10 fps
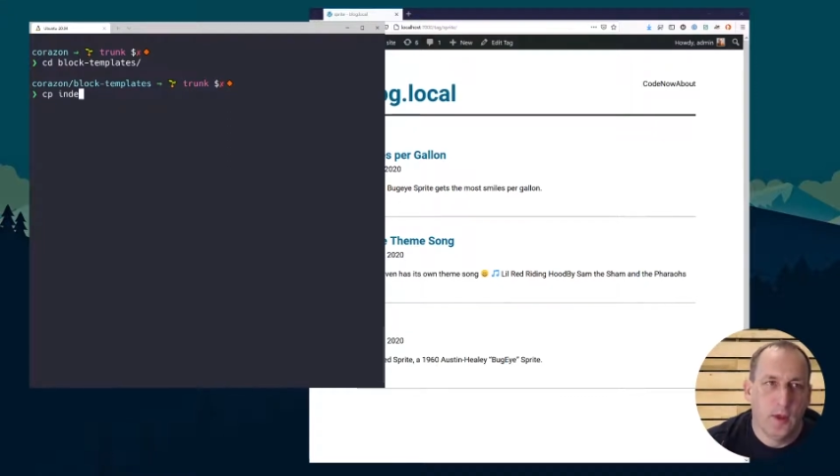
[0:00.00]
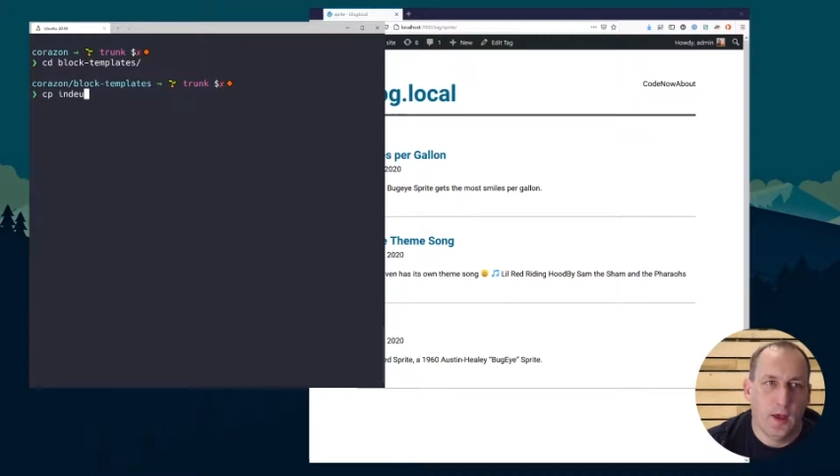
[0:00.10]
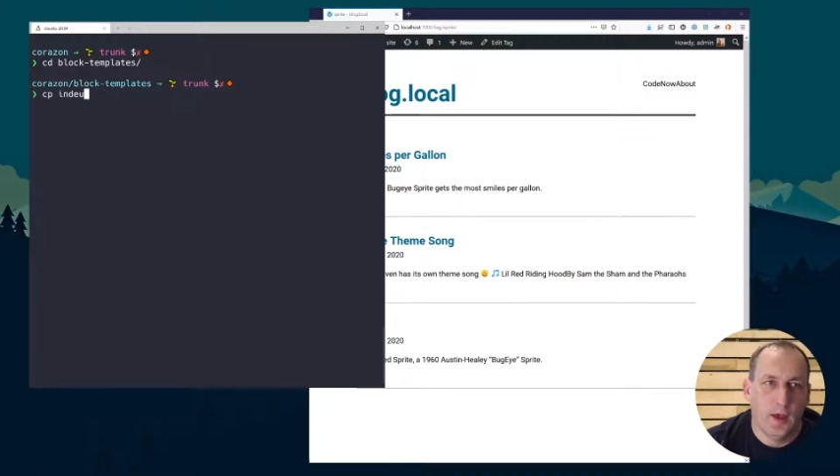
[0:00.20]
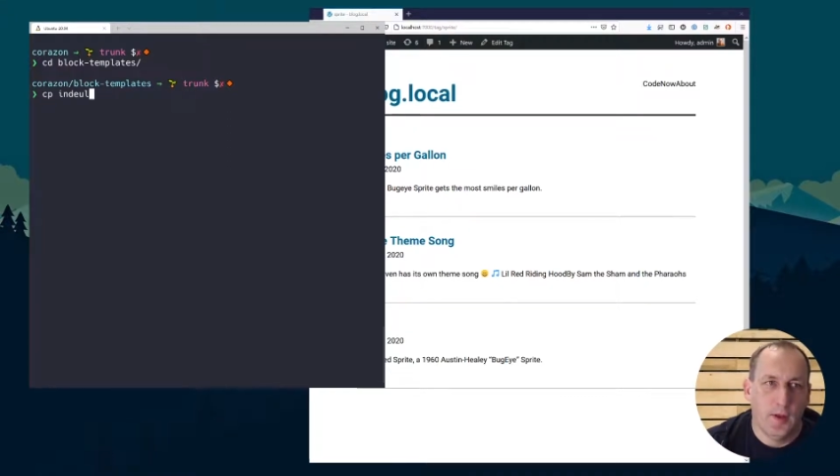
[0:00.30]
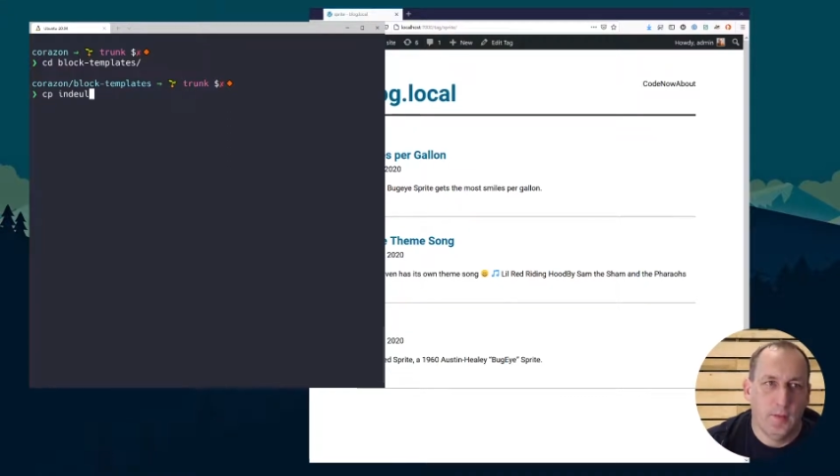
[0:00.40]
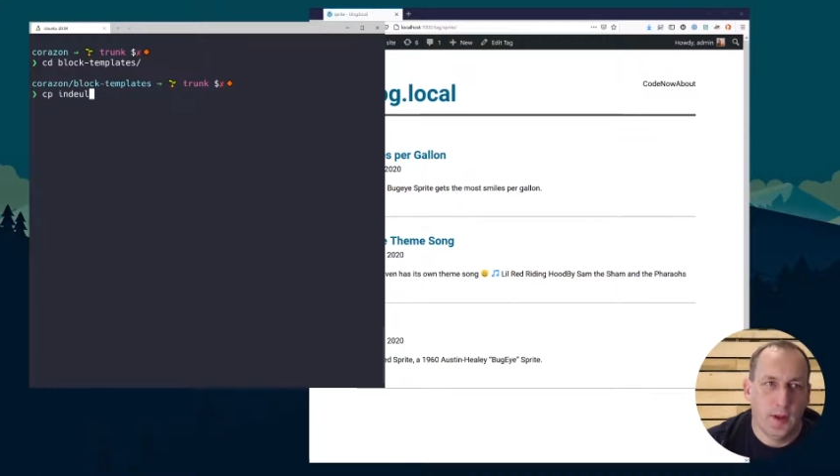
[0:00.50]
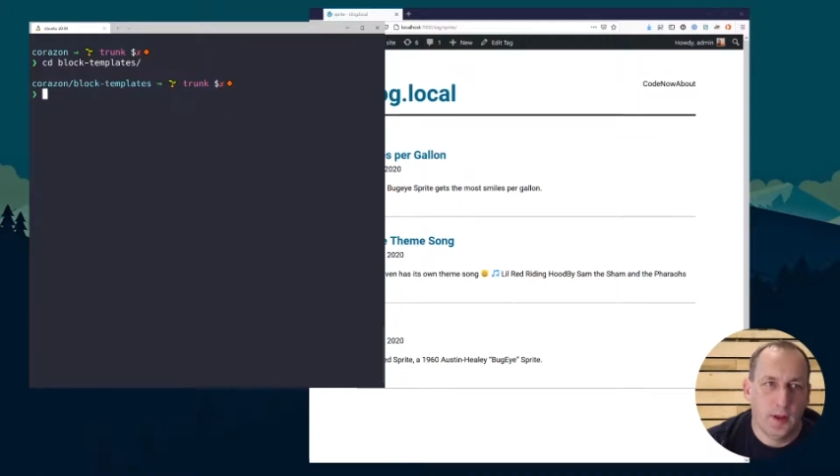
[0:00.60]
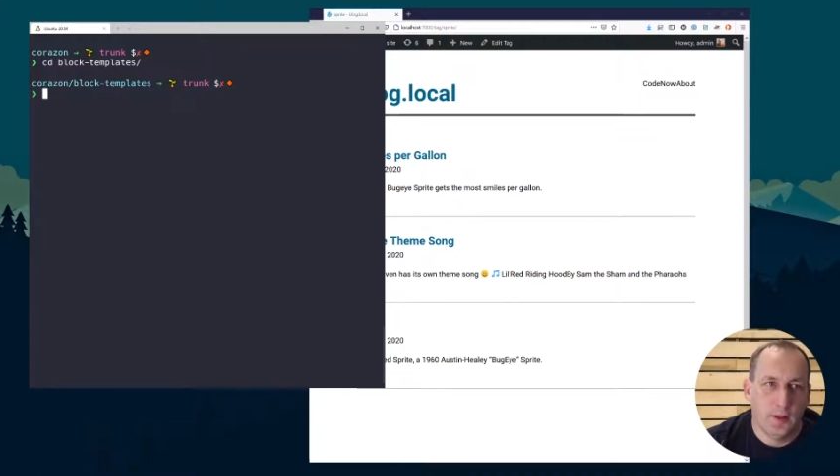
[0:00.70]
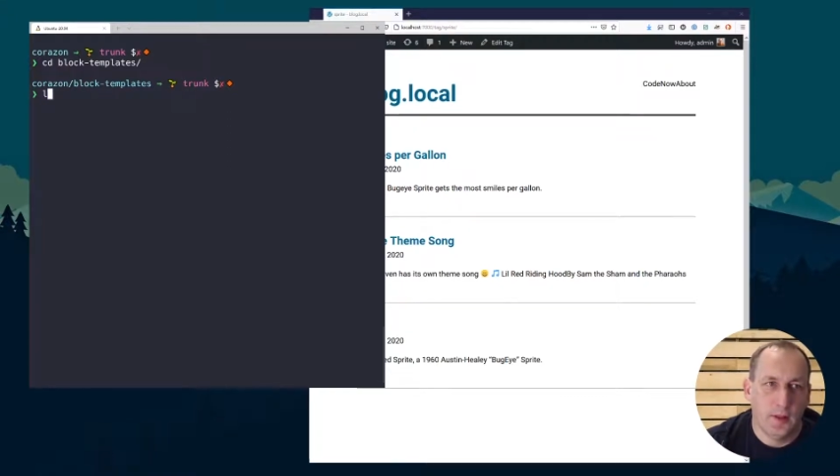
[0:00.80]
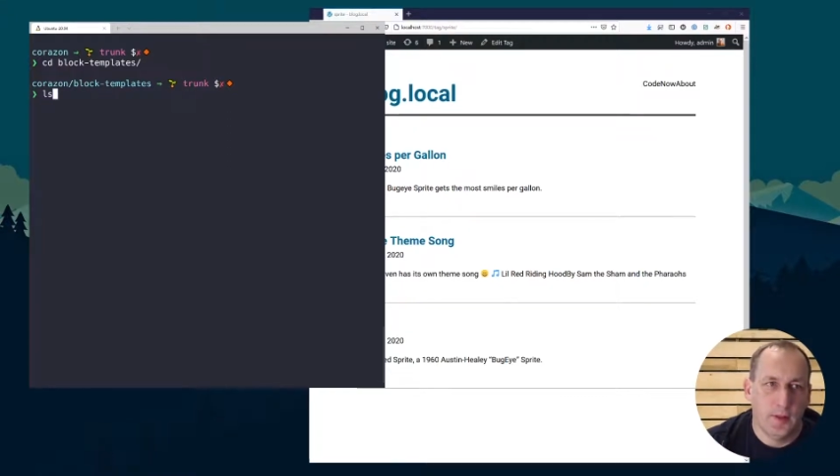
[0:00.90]
And I
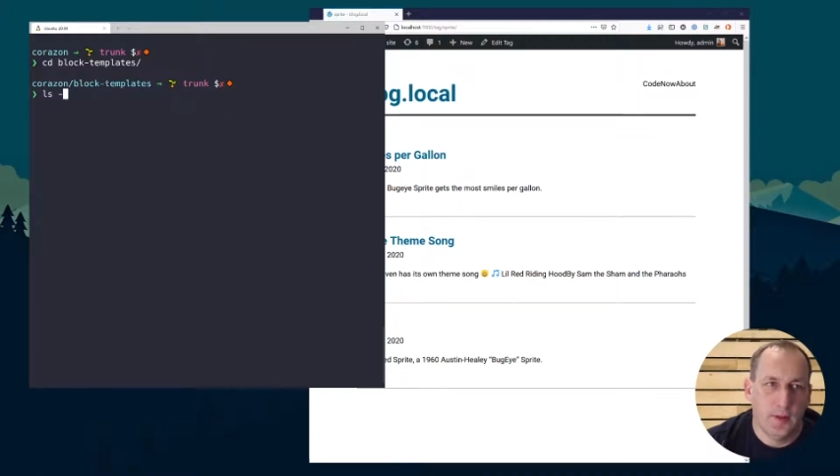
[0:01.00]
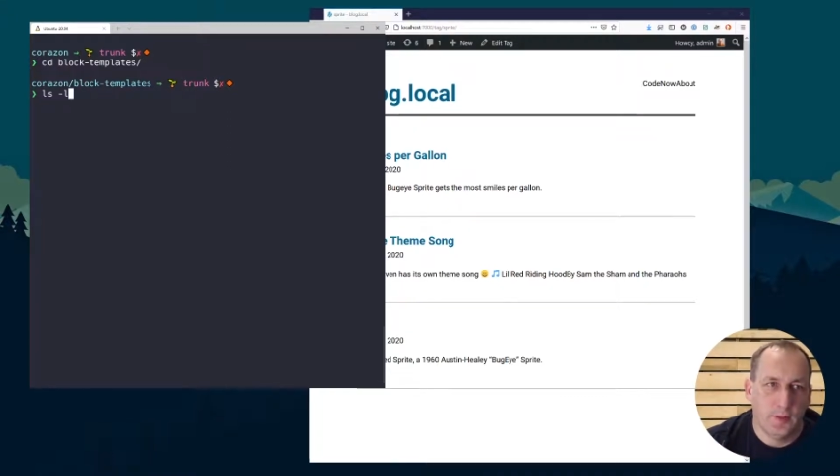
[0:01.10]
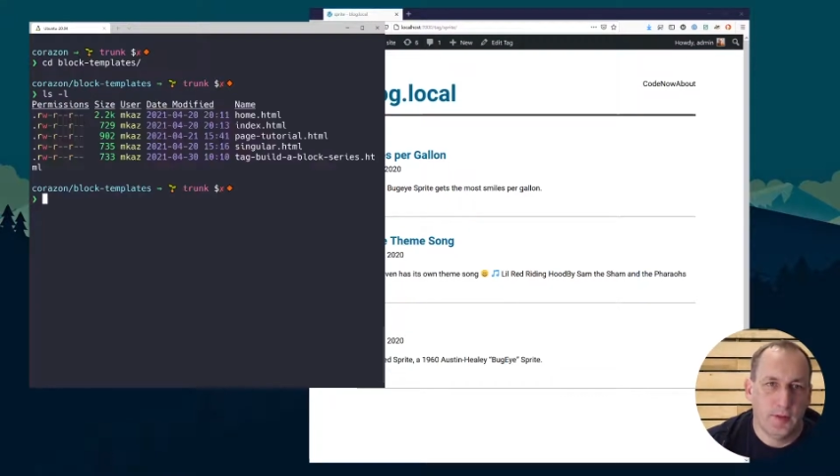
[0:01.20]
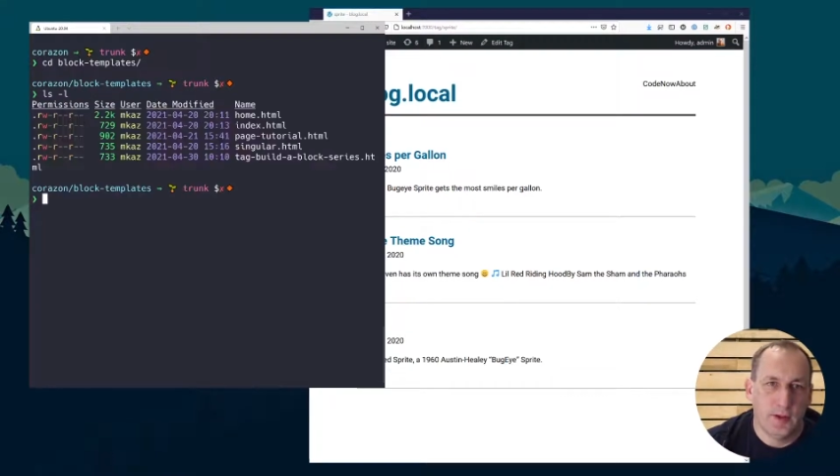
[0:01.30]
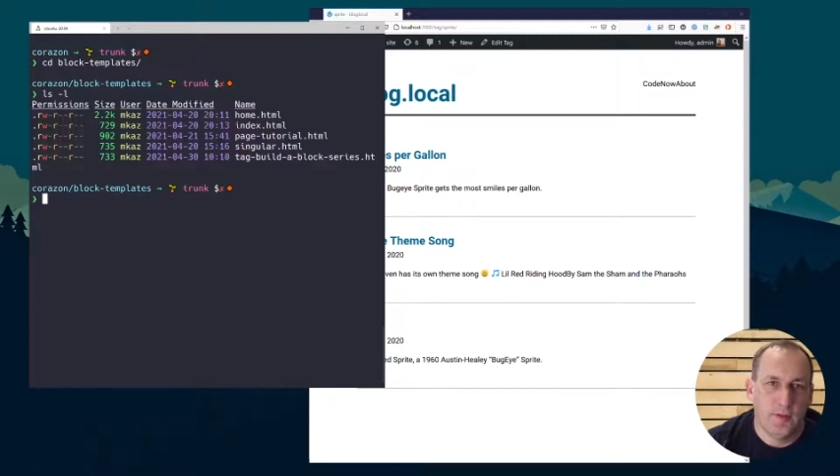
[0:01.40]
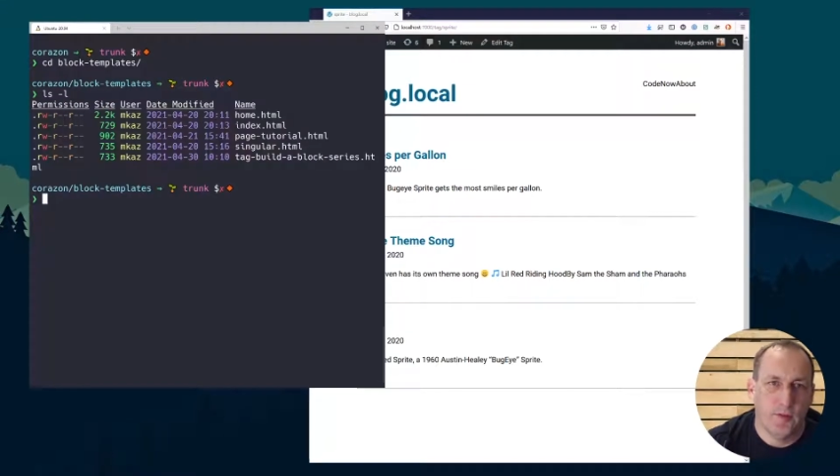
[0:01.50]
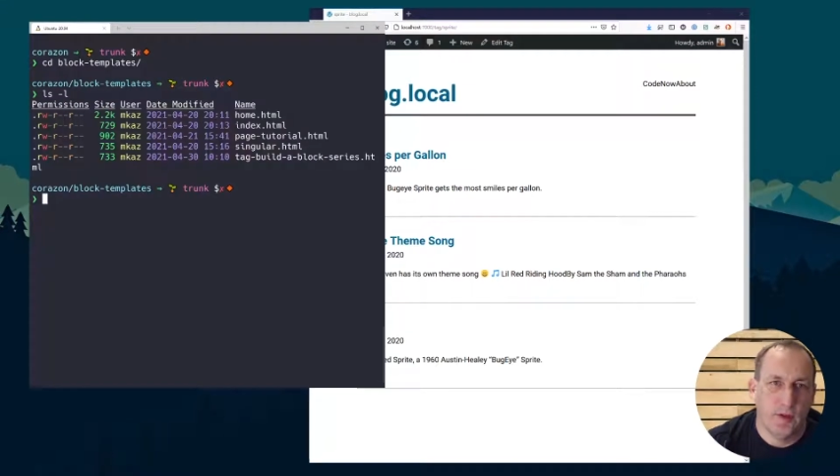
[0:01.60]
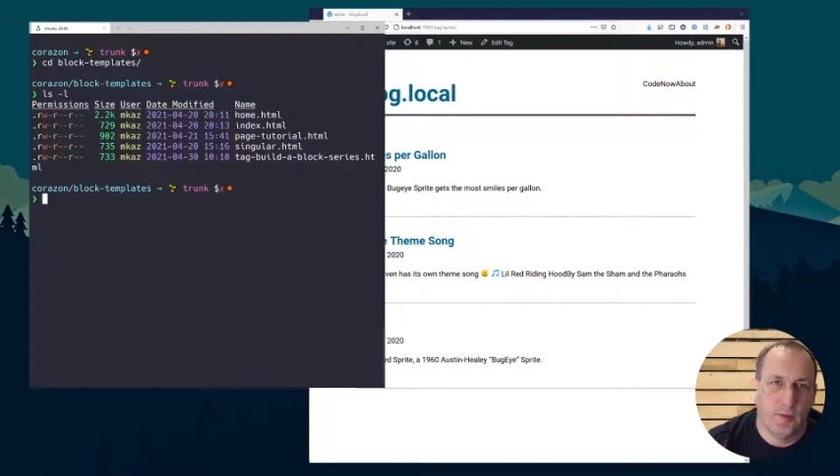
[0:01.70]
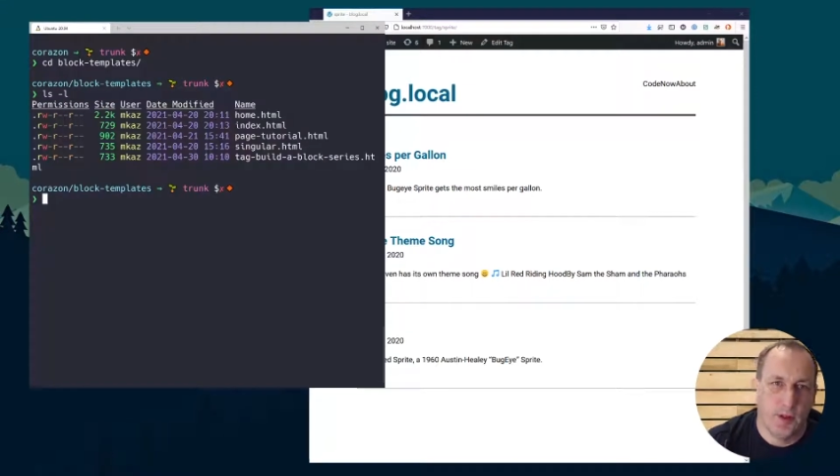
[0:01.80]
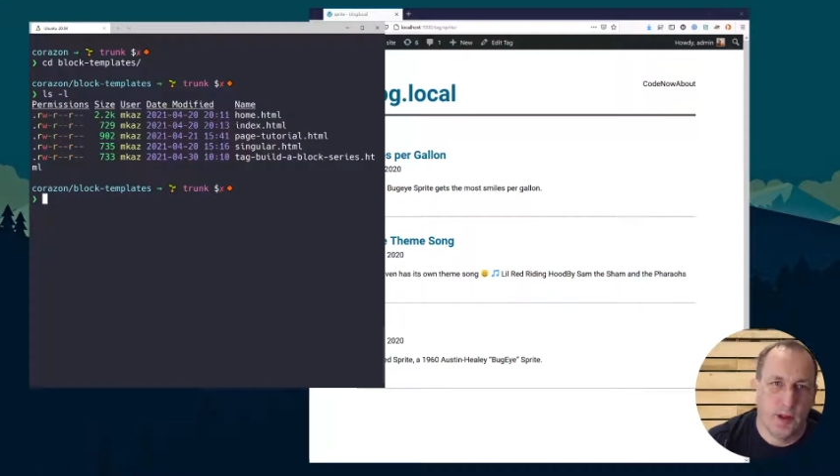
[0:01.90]
can look at the templates I have
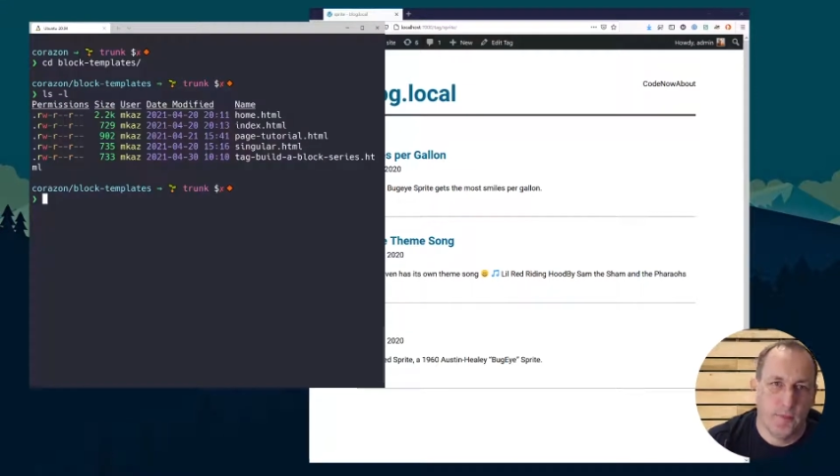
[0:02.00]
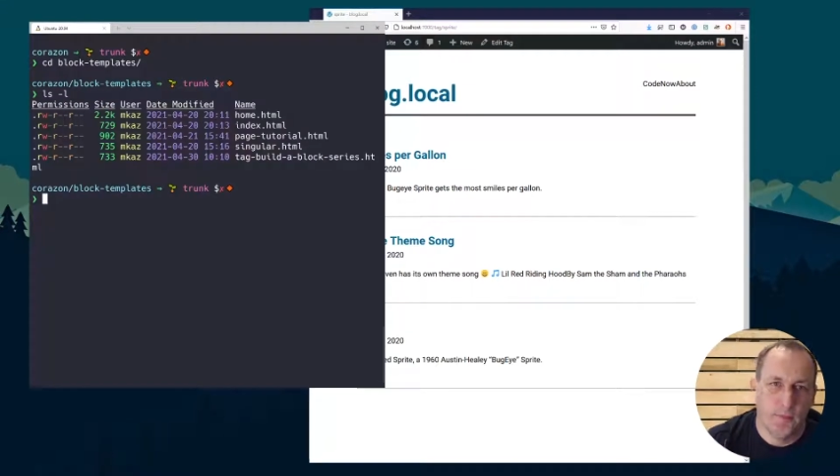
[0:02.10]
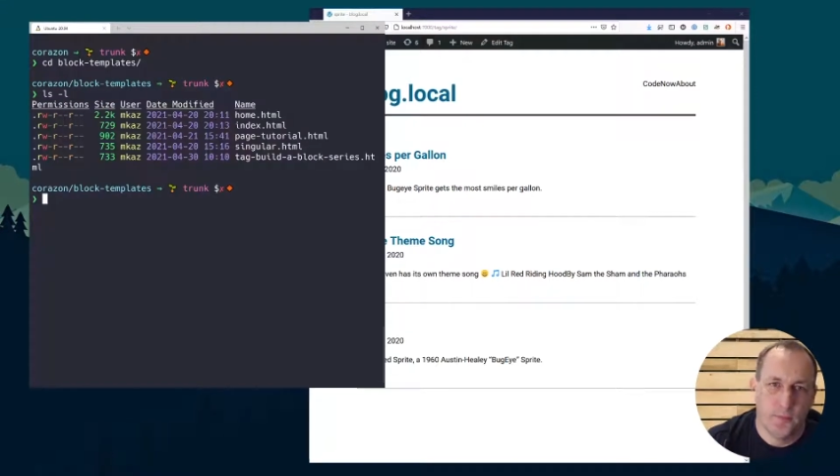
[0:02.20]
available now.